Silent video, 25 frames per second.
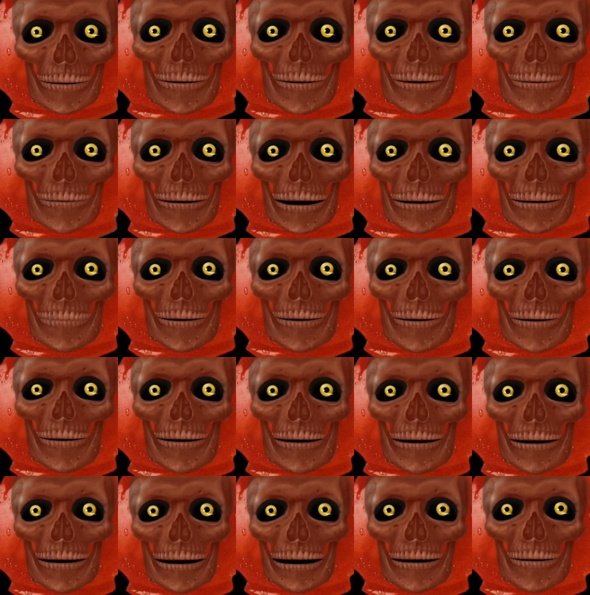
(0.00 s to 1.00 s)
or the male
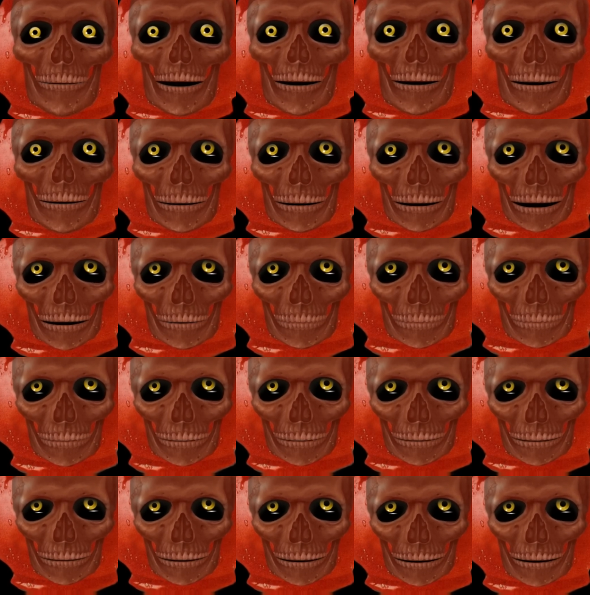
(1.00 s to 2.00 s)
homeless problem.
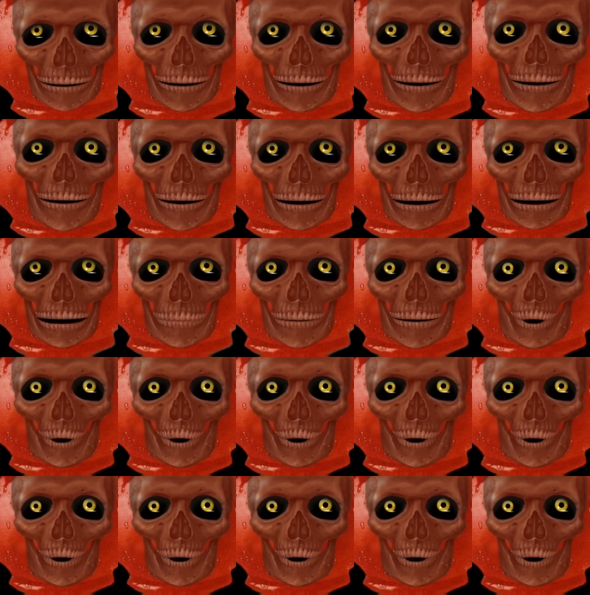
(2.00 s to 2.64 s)
Most